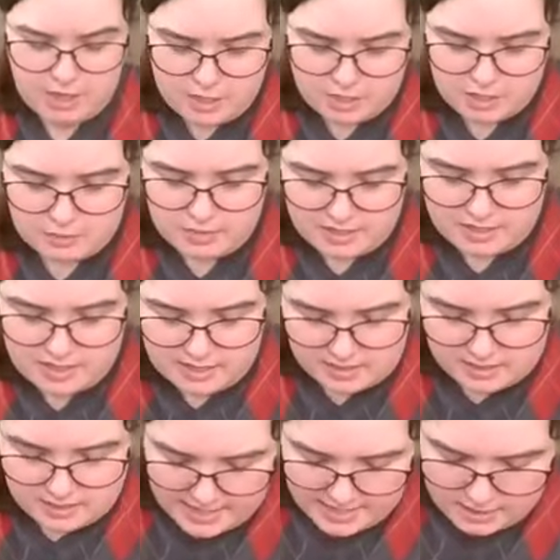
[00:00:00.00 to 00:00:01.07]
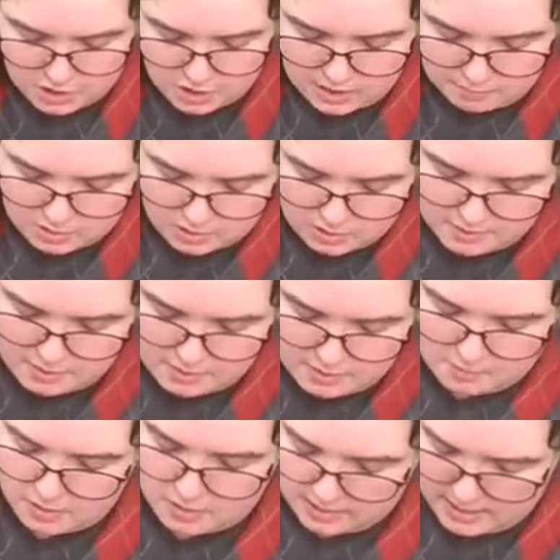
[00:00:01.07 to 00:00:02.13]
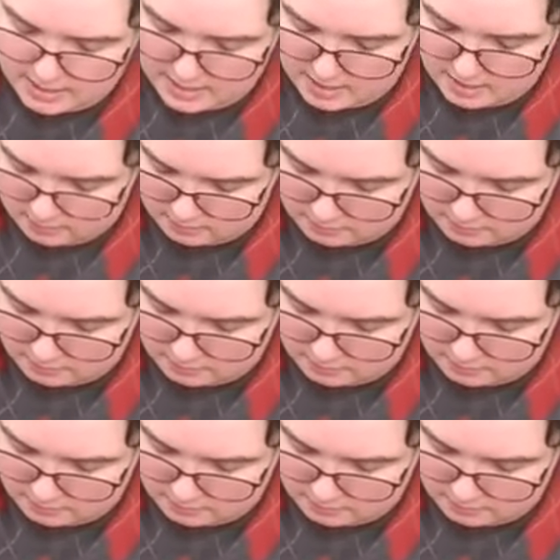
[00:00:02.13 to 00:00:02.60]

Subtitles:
So at this stage, I'm going to be putting in